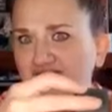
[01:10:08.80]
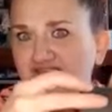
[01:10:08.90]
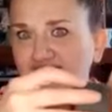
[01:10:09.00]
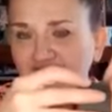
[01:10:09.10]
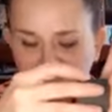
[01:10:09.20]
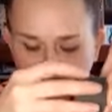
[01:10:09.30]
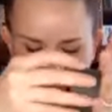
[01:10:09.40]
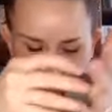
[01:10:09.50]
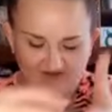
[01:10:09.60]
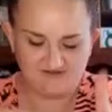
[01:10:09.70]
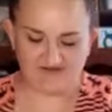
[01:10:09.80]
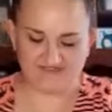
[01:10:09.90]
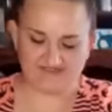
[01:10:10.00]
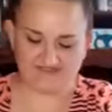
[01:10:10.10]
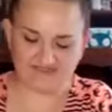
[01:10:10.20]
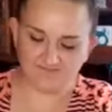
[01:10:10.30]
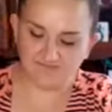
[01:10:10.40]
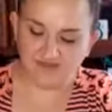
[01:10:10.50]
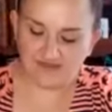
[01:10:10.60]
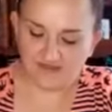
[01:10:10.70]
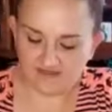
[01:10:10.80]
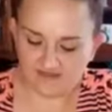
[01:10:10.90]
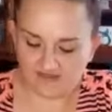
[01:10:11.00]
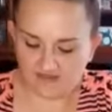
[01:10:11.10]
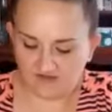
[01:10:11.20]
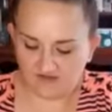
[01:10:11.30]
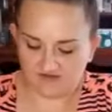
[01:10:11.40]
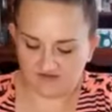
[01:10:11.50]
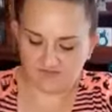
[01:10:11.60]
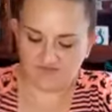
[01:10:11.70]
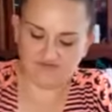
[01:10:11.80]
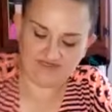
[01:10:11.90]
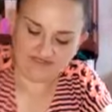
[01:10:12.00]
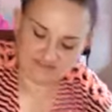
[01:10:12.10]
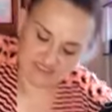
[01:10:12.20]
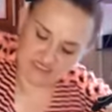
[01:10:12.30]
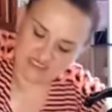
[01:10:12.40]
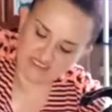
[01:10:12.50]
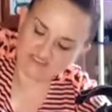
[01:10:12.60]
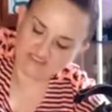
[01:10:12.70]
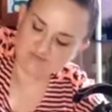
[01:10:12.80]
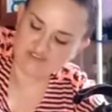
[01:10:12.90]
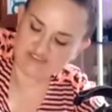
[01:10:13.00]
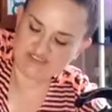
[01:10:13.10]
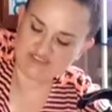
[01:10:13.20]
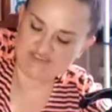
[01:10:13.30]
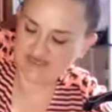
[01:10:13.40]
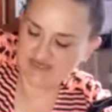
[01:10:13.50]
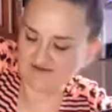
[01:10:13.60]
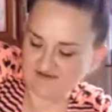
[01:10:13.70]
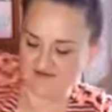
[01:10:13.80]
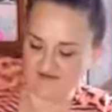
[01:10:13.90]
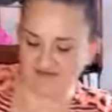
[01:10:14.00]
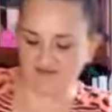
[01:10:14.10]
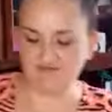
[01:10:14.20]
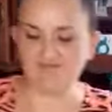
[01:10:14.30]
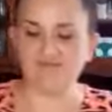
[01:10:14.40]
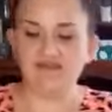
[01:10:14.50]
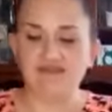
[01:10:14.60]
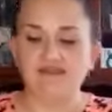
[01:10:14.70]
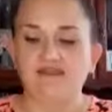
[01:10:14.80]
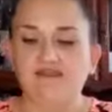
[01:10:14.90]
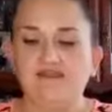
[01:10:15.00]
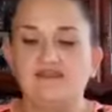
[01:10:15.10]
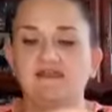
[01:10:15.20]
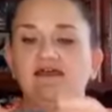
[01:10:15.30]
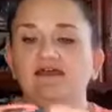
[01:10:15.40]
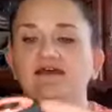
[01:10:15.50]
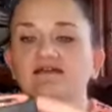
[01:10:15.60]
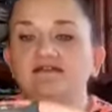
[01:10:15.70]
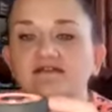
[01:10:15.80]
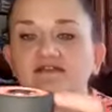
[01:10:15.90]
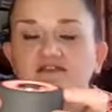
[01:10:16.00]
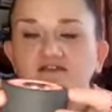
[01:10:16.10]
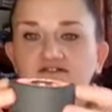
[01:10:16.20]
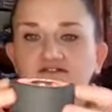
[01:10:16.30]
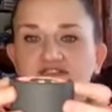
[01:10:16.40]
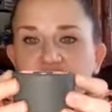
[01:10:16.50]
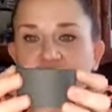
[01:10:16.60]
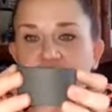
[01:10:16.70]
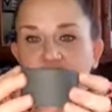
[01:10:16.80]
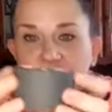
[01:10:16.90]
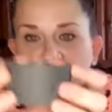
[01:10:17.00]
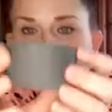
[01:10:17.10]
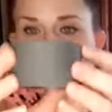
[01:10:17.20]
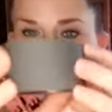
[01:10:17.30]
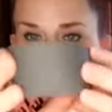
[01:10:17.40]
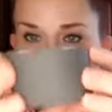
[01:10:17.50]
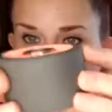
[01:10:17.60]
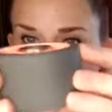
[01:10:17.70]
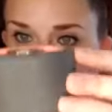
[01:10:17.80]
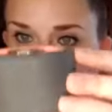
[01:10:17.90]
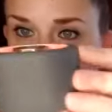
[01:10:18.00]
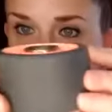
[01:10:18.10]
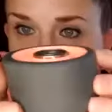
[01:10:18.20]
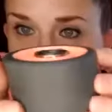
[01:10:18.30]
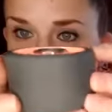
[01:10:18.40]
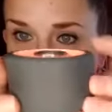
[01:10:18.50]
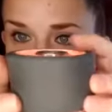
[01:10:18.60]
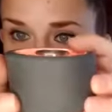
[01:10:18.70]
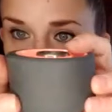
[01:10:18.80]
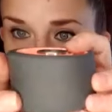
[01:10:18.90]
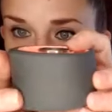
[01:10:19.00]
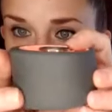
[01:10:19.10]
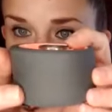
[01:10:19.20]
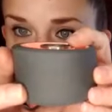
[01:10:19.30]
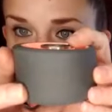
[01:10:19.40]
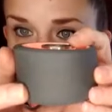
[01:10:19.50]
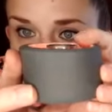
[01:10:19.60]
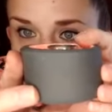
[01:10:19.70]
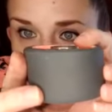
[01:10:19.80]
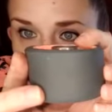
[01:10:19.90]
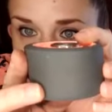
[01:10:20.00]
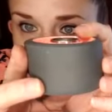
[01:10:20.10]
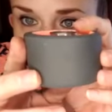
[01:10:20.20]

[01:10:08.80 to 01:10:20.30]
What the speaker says: in the inner part of your skate. Do that and push it down, and you'll see that it doesn't always go. You have like a